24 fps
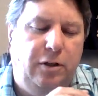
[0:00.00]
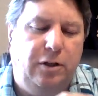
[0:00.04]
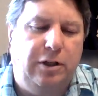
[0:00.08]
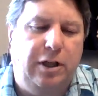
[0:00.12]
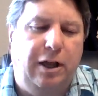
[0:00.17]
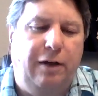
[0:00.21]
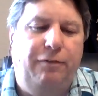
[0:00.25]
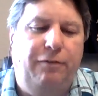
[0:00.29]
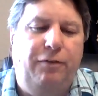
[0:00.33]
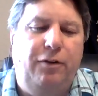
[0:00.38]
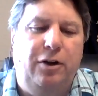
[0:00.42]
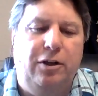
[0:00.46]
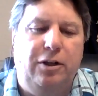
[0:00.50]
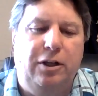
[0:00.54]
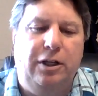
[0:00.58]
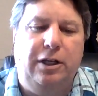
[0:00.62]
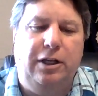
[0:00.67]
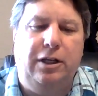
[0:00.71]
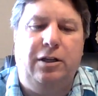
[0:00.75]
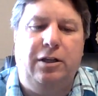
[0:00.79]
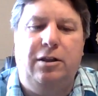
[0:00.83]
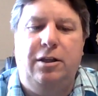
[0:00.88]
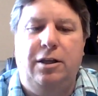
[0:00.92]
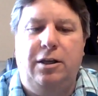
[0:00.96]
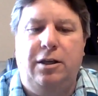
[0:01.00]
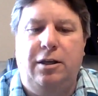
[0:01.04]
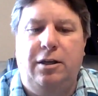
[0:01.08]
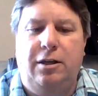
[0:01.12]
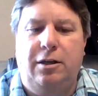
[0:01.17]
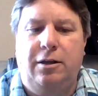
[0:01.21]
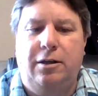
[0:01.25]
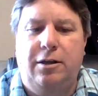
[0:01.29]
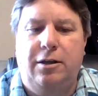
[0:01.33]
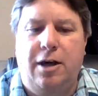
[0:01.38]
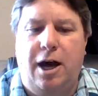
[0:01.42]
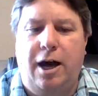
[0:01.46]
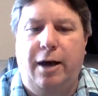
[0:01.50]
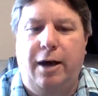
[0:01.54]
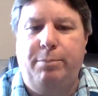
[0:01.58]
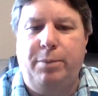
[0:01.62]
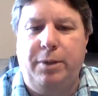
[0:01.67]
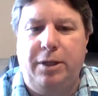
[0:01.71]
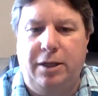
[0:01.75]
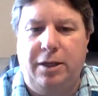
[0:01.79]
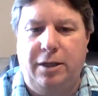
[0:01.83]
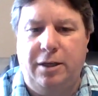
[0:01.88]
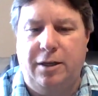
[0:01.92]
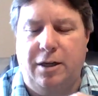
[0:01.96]
definitely the
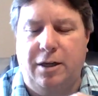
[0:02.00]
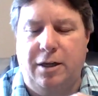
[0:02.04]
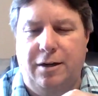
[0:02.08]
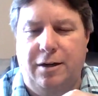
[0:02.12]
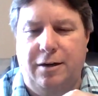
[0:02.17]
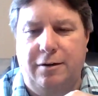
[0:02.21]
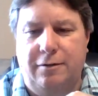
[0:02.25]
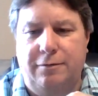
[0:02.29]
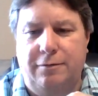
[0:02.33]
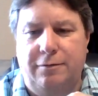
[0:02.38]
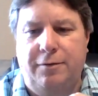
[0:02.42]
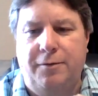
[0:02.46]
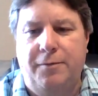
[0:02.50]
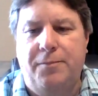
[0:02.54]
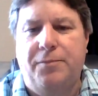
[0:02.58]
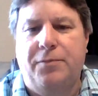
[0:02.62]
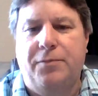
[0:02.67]
copying of